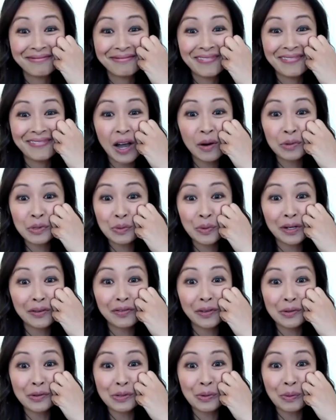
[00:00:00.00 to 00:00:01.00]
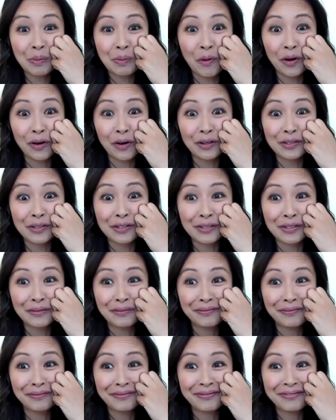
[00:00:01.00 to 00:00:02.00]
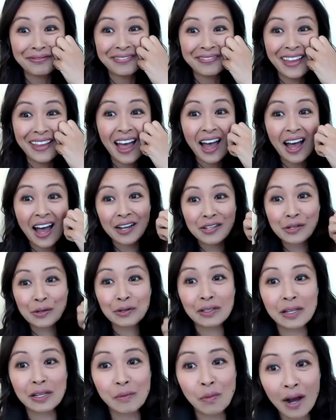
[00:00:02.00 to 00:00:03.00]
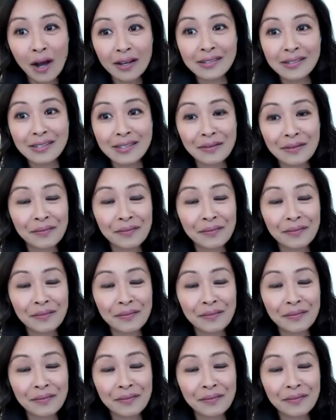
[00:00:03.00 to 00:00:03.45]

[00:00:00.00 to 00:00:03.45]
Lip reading: I was one of those reporters. I certainly was.